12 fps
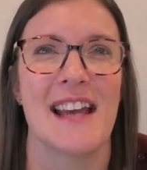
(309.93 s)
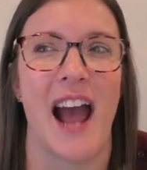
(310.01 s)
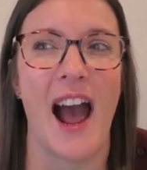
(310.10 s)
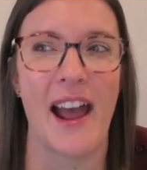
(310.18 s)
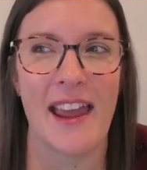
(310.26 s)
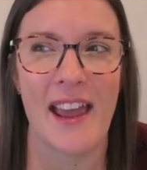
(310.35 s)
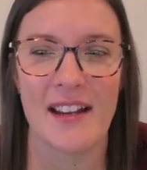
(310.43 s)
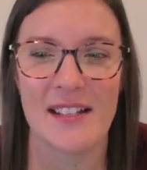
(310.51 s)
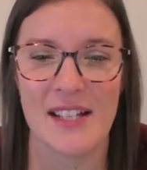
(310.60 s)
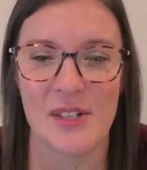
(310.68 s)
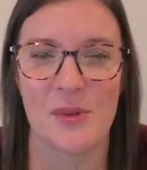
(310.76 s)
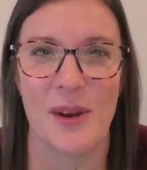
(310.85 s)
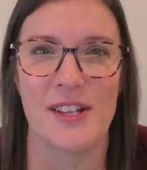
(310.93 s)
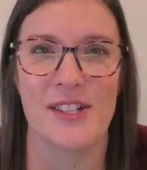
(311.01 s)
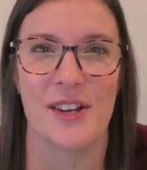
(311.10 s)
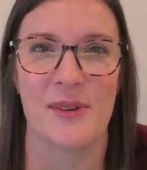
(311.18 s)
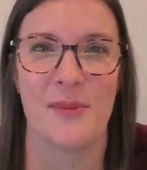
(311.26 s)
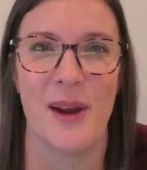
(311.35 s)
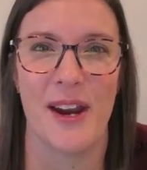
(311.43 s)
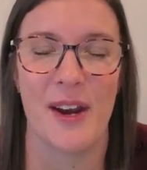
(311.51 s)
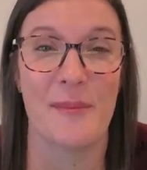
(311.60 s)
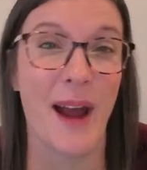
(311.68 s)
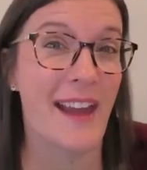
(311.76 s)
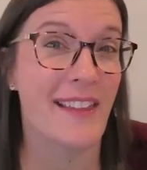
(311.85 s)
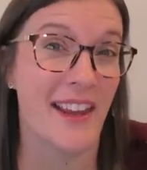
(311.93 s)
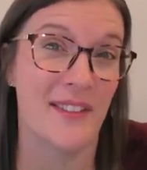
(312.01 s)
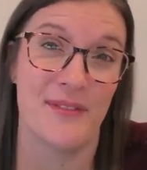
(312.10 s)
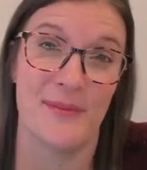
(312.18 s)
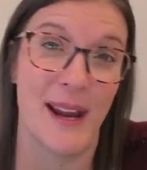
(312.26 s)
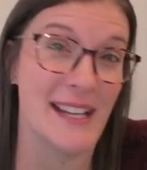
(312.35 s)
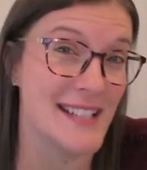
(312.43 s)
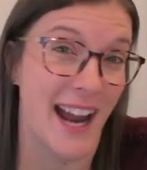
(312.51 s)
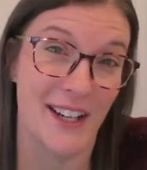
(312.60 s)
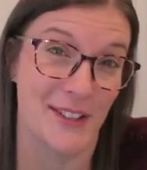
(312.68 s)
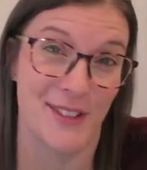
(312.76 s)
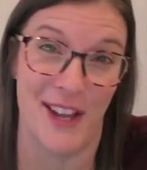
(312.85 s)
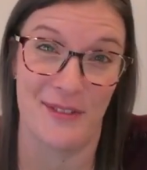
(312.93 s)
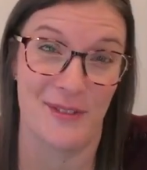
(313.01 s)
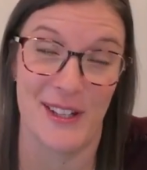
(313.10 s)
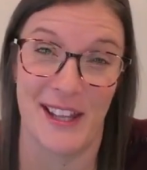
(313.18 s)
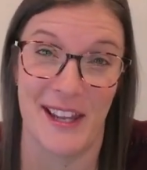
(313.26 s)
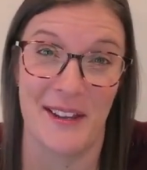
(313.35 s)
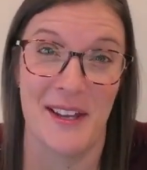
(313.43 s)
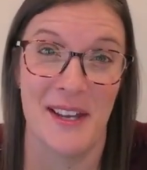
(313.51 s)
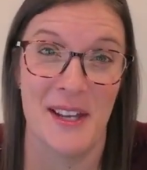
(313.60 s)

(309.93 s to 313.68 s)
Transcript: I had a situation where my life, my entire life really,